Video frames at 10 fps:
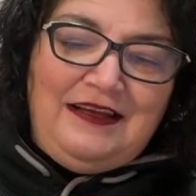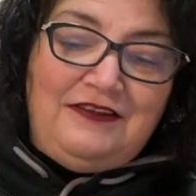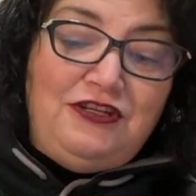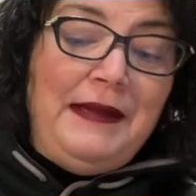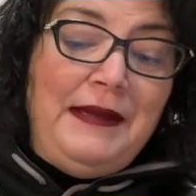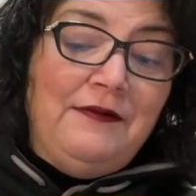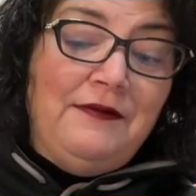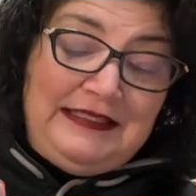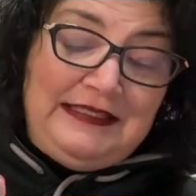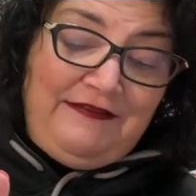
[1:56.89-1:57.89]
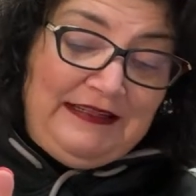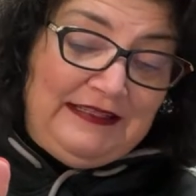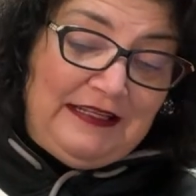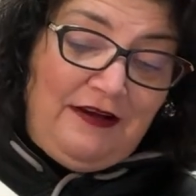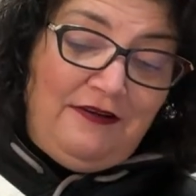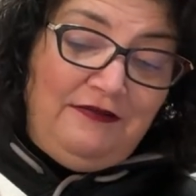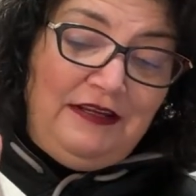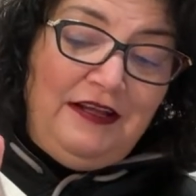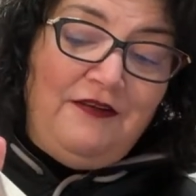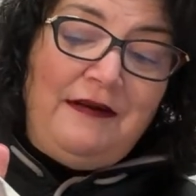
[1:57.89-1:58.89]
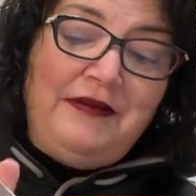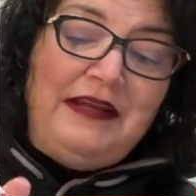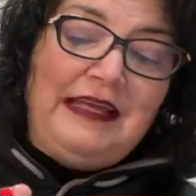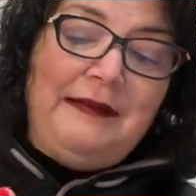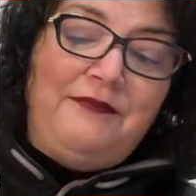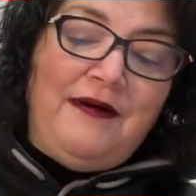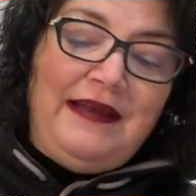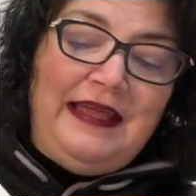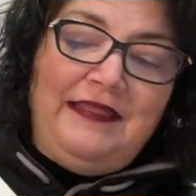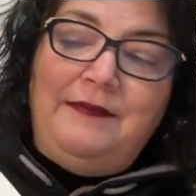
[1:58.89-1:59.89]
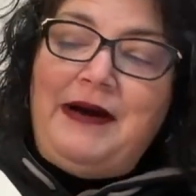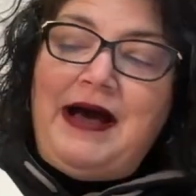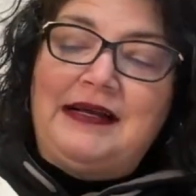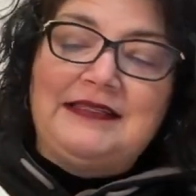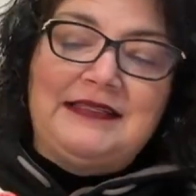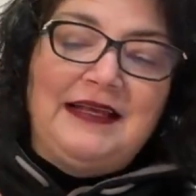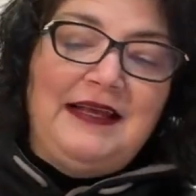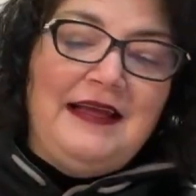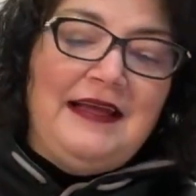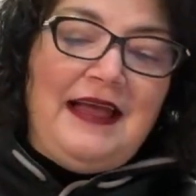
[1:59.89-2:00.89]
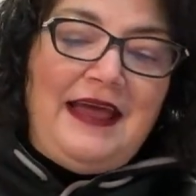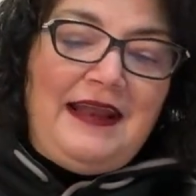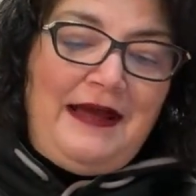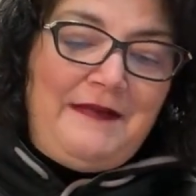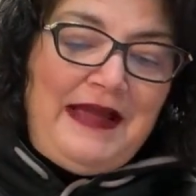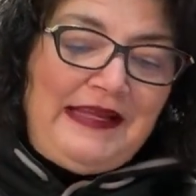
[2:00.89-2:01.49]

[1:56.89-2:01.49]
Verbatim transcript: Two pink ones even. So, you know, I'm going to keep one in the box and I